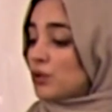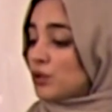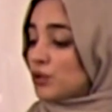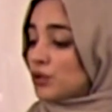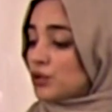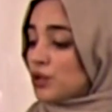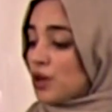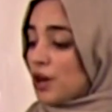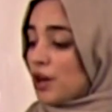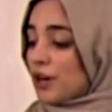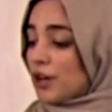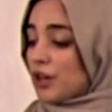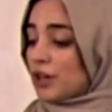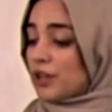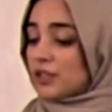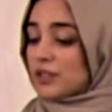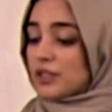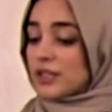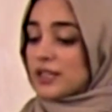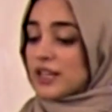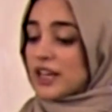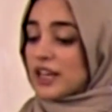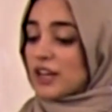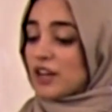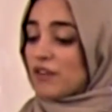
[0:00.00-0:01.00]
your daughter
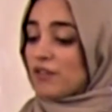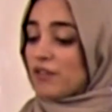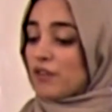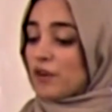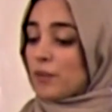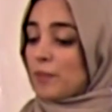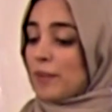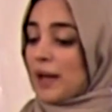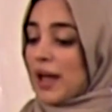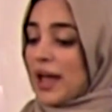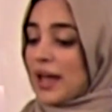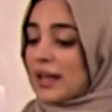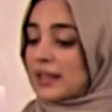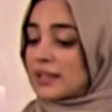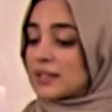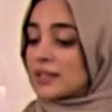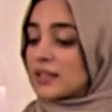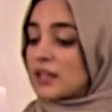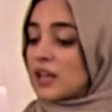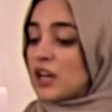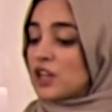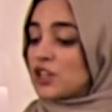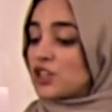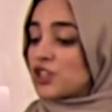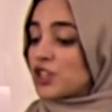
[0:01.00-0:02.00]
to take off her
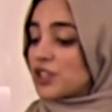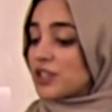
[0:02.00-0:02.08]
pants